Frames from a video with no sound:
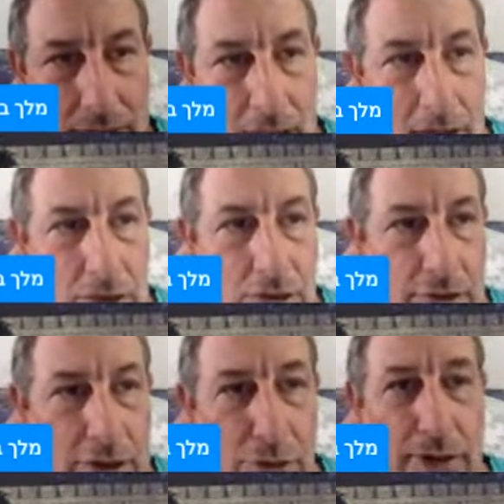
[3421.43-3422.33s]
So they
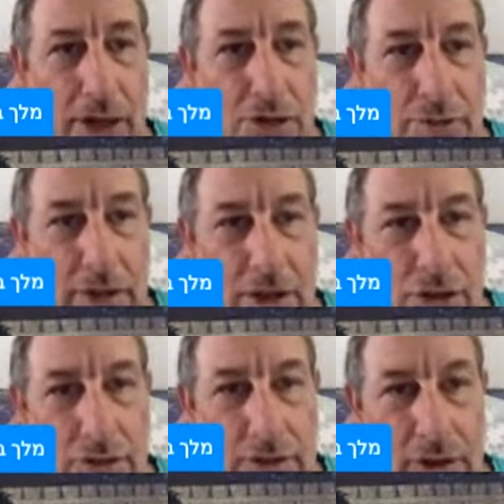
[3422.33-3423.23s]
told Ezra, the teacher of the
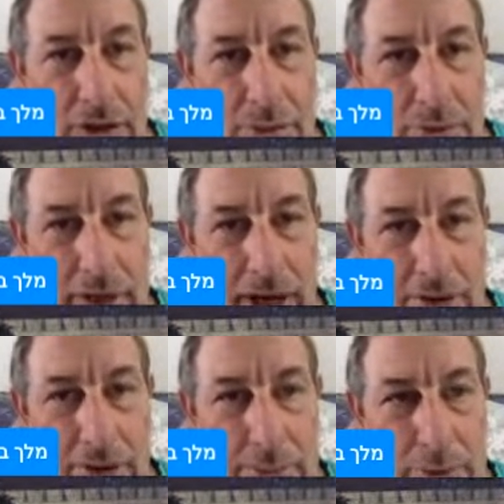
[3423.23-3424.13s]
law, to bring out the
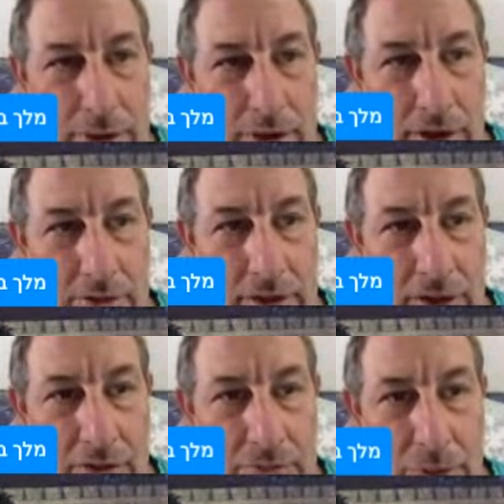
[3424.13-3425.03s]
book of the law of
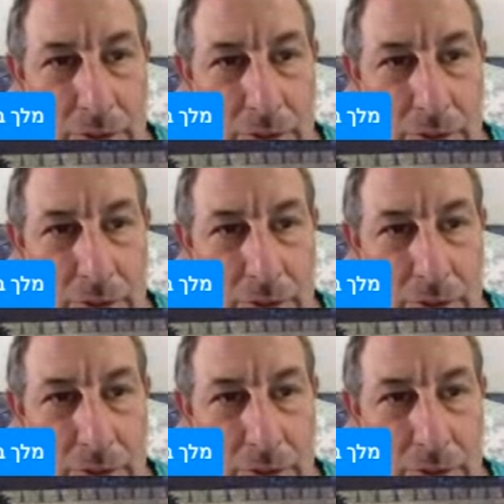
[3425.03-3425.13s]
Moses,